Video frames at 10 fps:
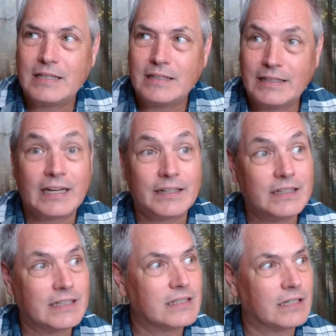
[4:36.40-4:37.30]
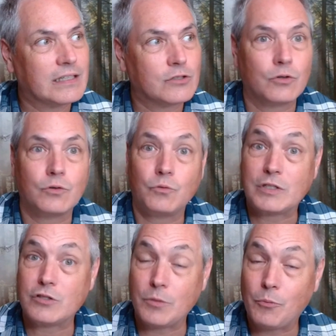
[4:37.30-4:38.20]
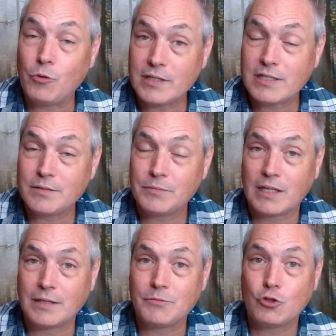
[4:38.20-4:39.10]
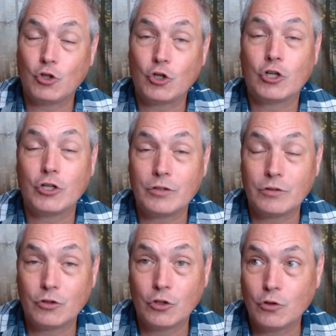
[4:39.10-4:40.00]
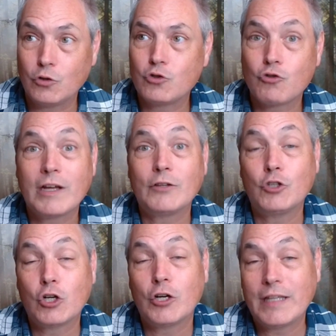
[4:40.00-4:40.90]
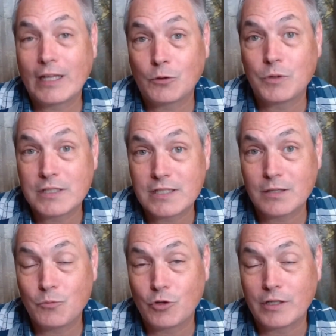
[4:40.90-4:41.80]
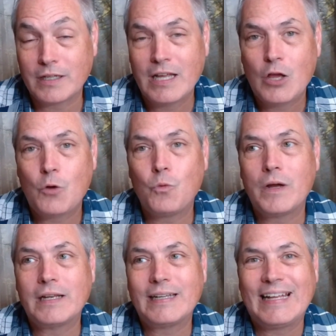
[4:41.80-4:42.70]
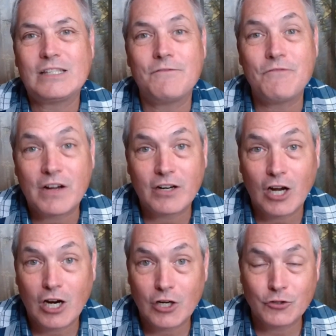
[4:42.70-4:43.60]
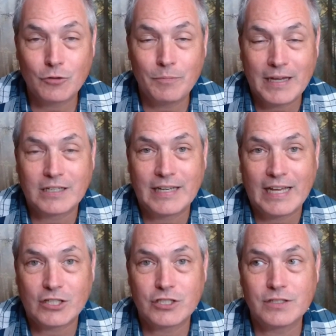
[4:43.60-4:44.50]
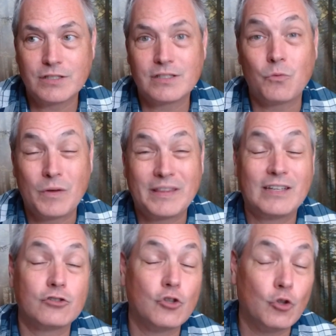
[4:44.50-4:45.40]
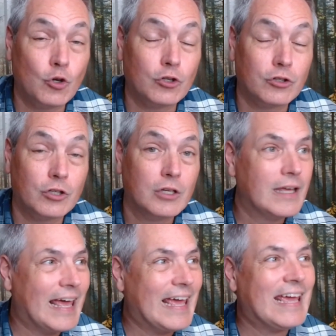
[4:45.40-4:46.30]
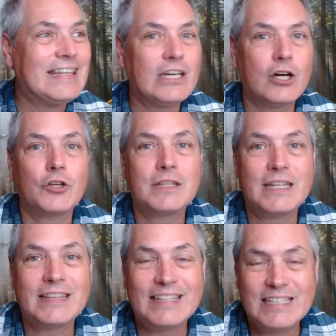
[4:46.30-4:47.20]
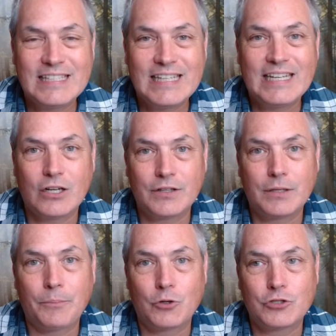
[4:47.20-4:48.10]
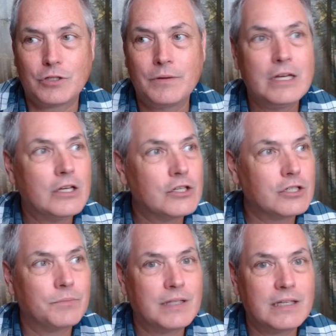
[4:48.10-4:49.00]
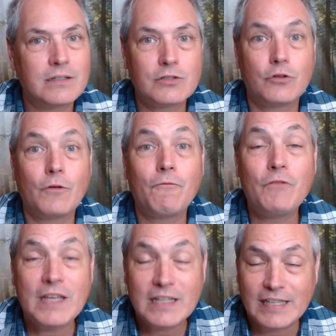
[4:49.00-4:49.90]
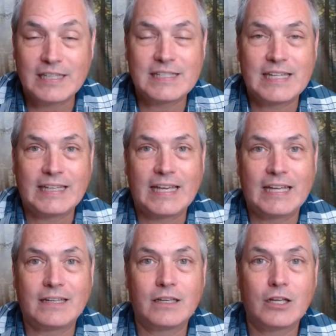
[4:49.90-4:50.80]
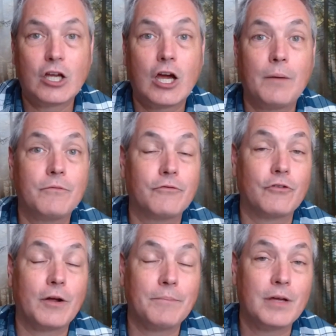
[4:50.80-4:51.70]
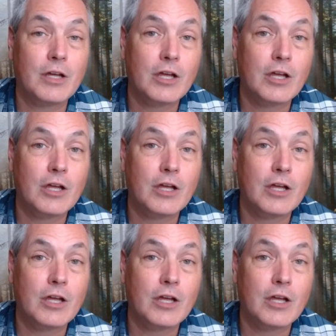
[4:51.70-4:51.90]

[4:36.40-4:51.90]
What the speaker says: the idea is like, so what's the point sometimes to try to connect with someone when it's very hard to make connections, when there's not any authenticity on the person, something, so the feelings that can come from